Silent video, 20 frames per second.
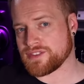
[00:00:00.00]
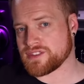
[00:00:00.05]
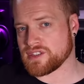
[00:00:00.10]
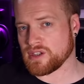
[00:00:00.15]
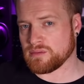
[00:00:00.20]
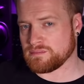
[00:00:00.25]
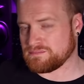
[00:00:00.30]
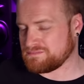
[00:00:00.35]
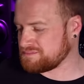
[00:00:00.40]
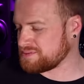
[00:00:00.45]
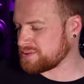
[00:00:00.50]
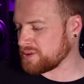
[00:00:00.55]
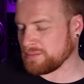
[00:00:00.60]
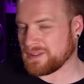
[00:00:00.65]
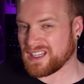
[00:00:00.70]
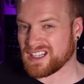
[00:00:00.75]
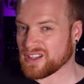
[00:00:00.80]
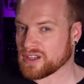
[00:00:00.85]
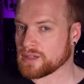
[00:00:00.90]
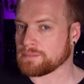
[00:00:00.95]
So,
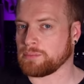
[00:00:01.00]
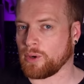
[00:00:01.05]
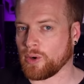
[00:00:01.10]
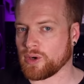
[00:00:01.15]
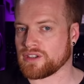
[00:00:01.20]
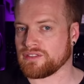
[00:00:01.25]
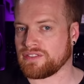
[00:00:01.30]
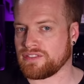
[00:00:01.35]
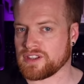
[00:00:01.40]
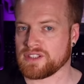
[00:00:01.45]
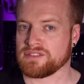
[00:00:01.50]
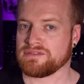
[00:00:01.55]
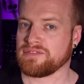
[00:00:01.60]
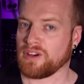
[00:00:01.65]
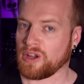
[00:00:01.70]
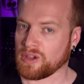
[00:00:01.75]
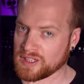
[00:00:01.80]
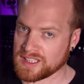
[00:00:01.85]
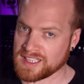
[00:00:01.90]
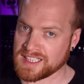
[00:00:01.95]
probably another point for the
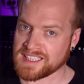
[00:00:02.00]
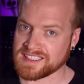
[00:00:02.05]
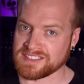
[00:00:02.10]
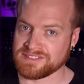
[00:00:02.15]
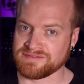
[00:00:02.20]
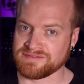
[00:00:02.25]
Volt here.